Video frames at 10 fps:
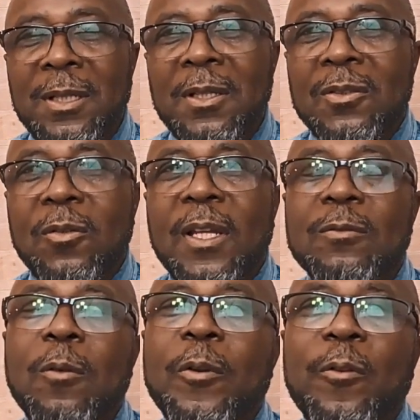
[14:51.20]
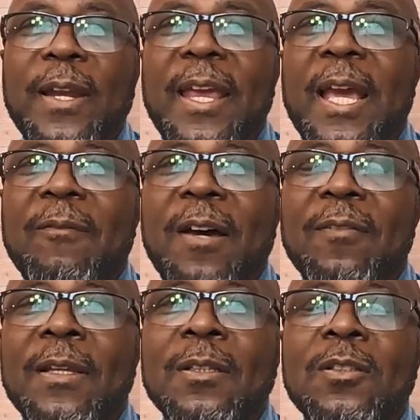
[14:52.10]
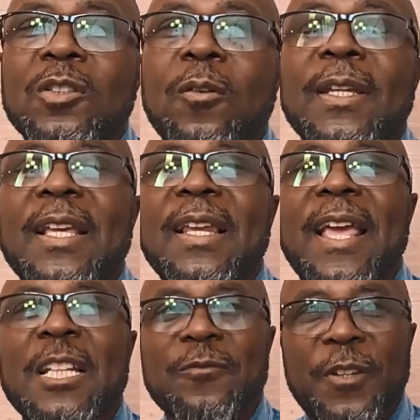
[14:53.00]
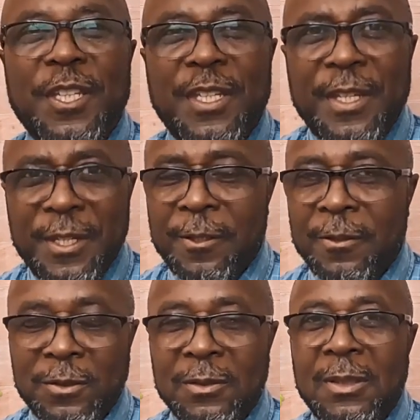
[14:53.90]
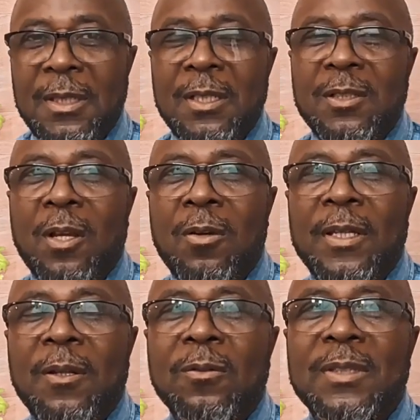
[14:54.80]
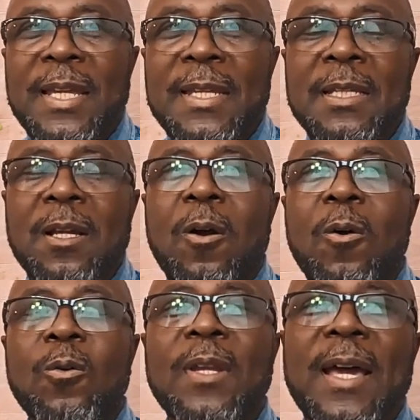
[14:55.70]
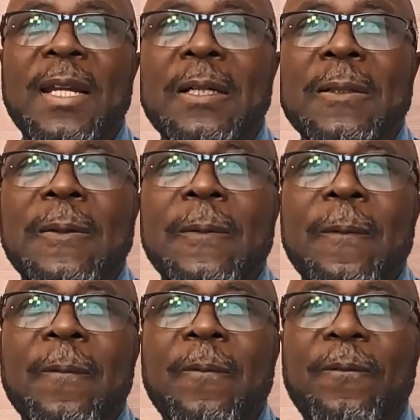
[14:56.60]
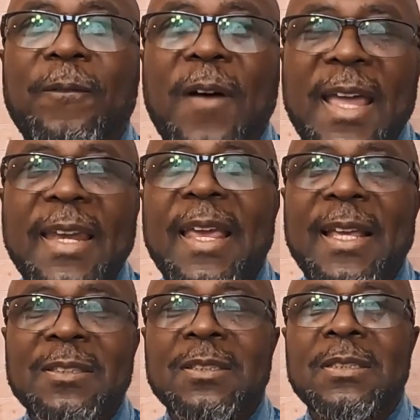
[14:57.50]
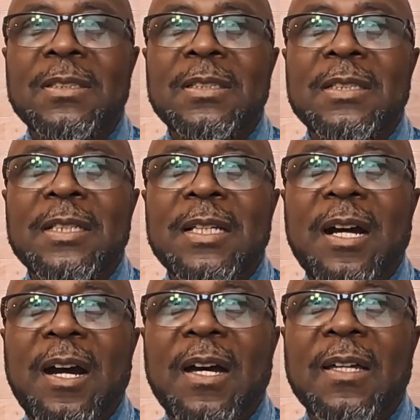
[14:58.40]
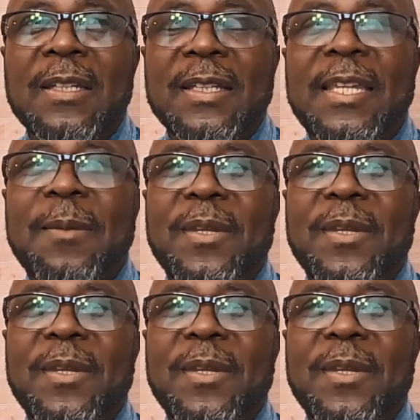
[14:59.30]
So that's what we want to have out there. So it can last for years. So it don't take a whole lot of finance to keep